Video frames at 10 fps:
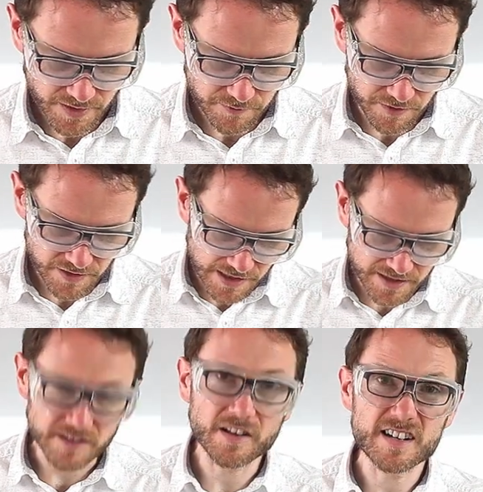We've got like a
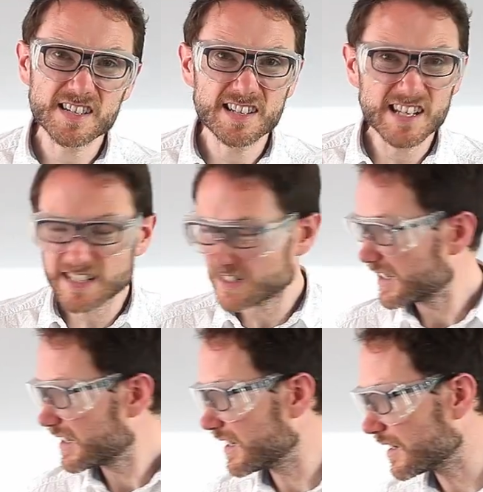nice
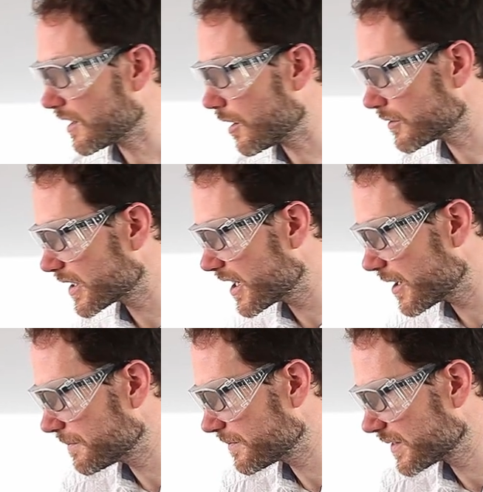neat little holder here
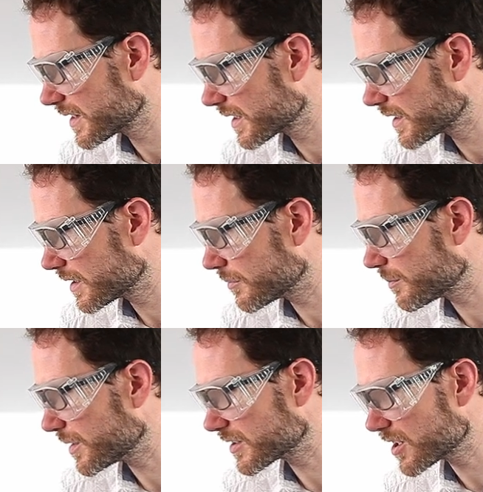that we
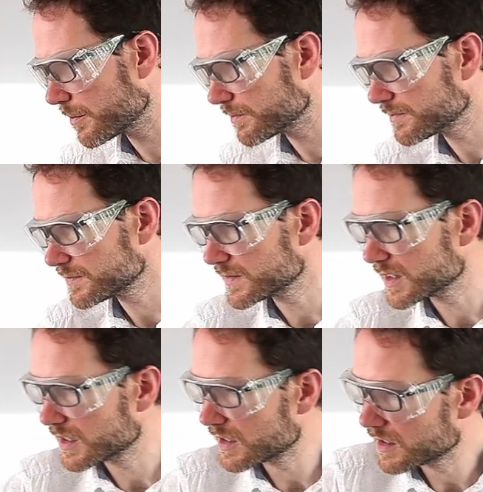built up.
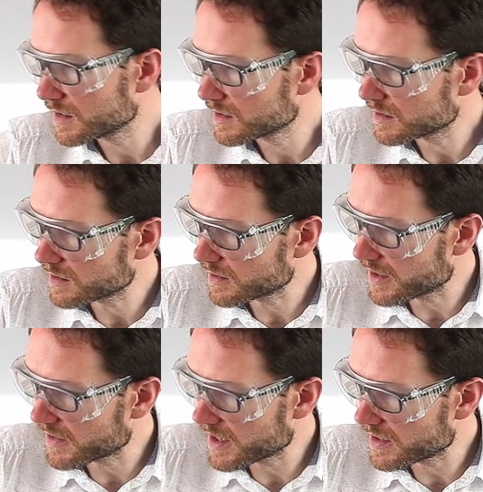I
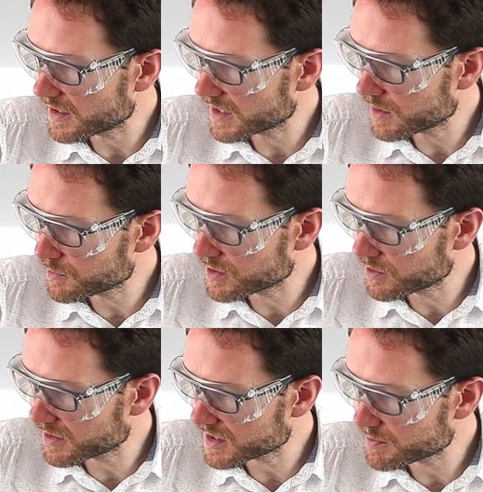like that. Again, we're
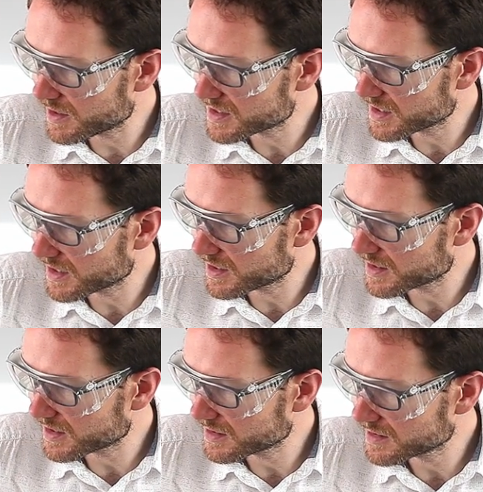not expecting
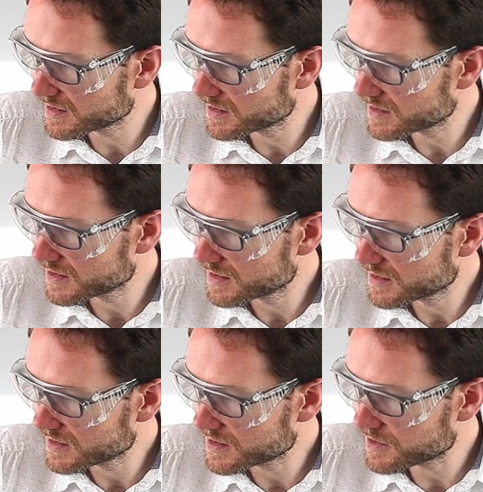anything
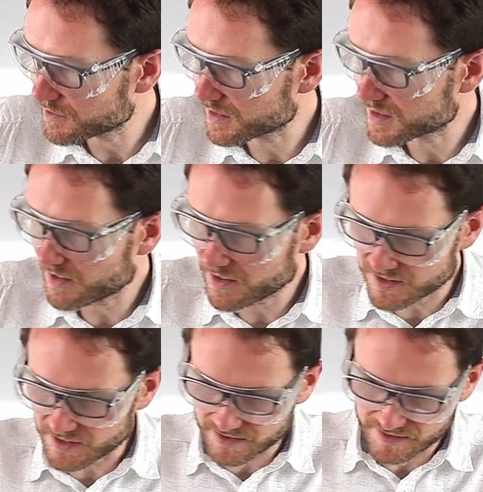too
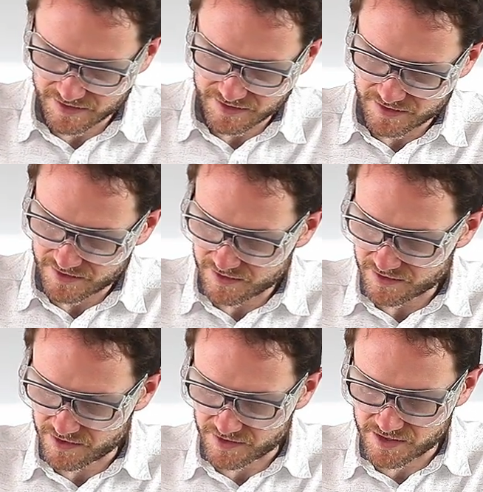exciting
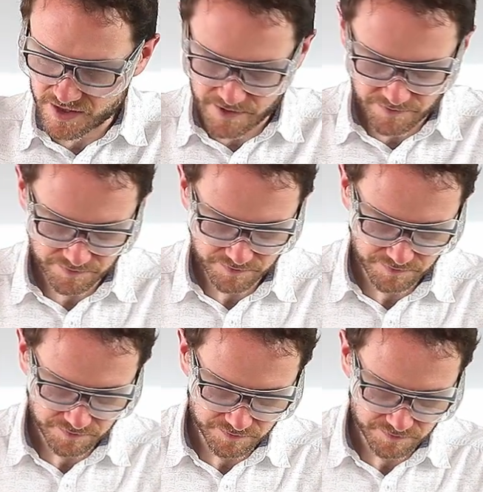just yet.
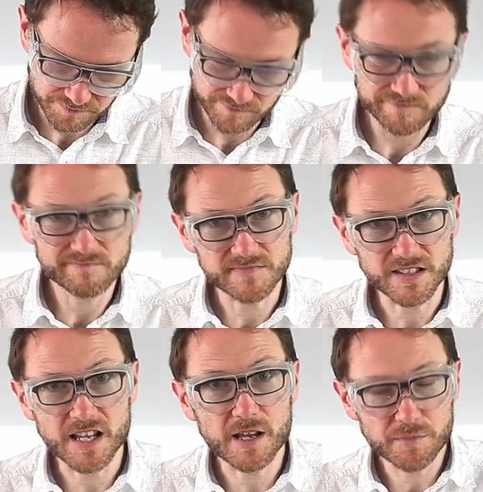
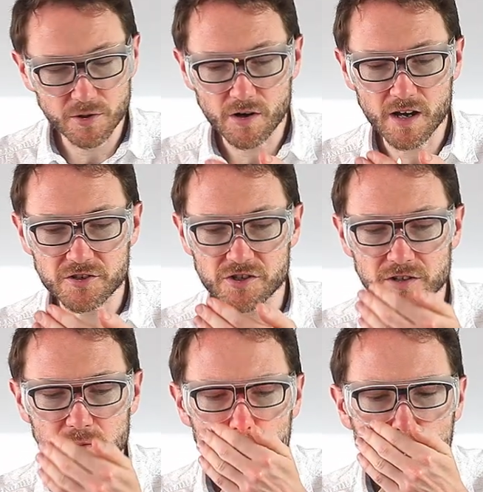Okay, pure hydrogen,